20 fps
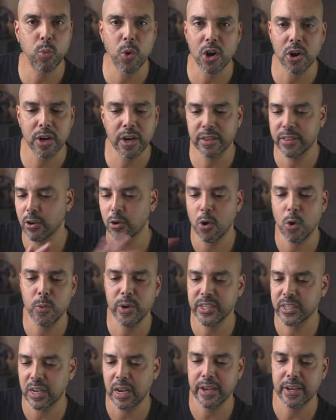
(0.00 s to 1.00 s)
work, they're
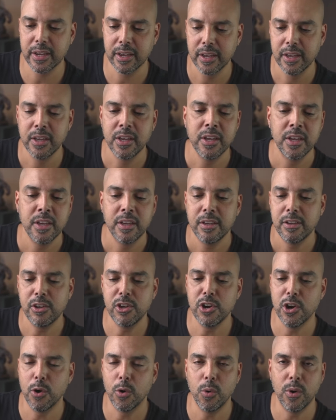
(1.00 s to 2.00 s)
always like,
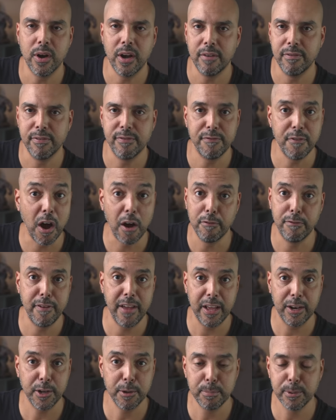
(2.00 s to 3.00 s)
you know, av-
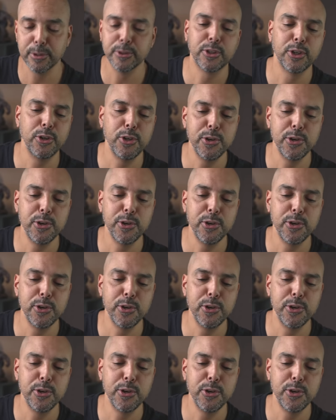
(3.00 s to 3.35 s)
available to